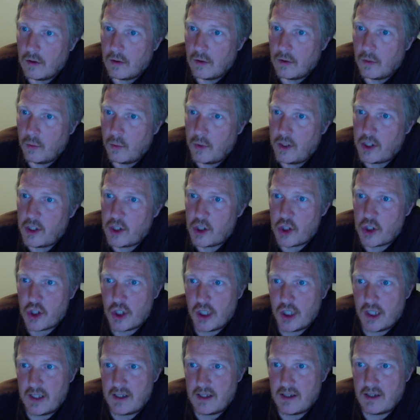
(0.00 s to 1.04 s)
Which
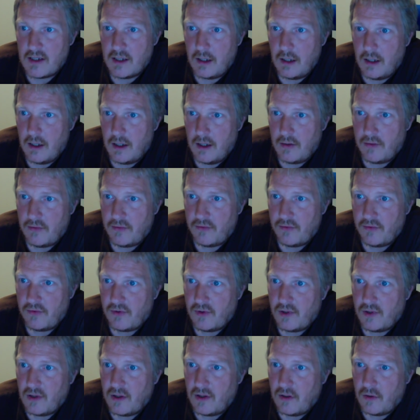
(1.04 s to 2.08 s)
chassis left?
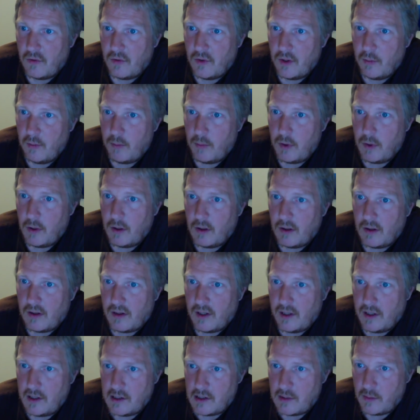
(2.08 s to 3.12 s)
Ripple,
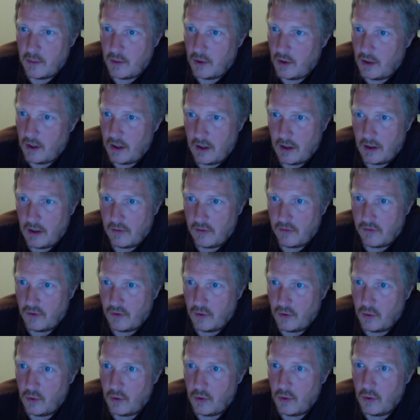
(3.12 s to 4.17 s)
Testball, I have
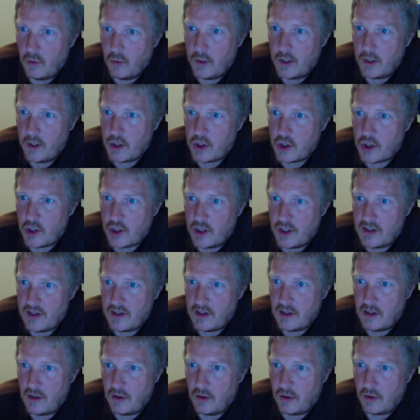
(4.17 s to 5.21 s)
no clue which
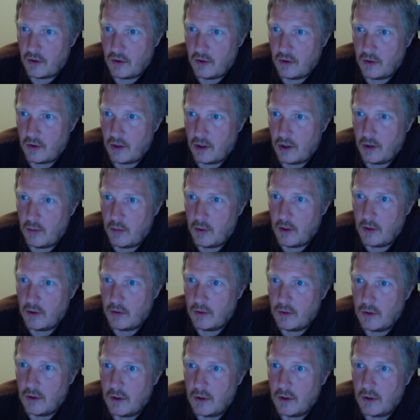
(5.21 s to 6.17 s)
chassis you're talking about.